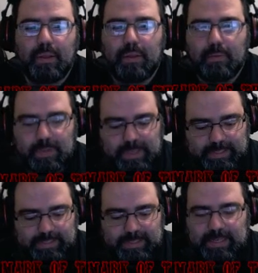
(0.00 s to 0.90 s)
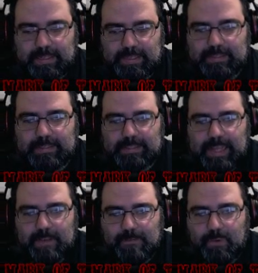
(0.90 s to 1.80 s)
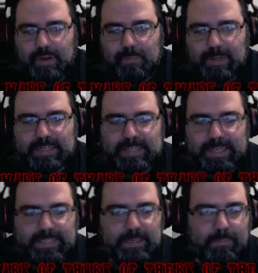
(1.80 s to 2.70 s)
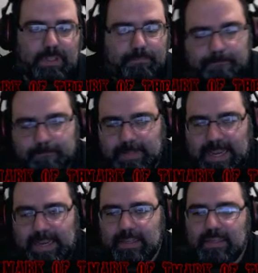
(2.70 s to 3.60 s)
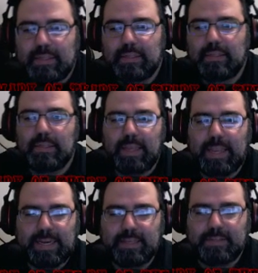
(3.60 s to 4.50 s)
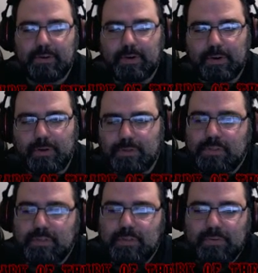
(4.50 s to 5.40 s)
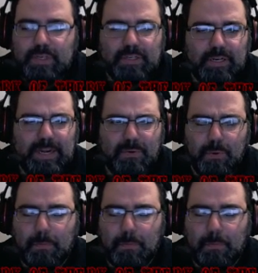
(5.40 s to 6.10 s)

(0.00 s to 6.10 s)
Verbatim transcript: Because, uh, I've already been to that temple. And yes, there are ghosts. It's actually kind of cool.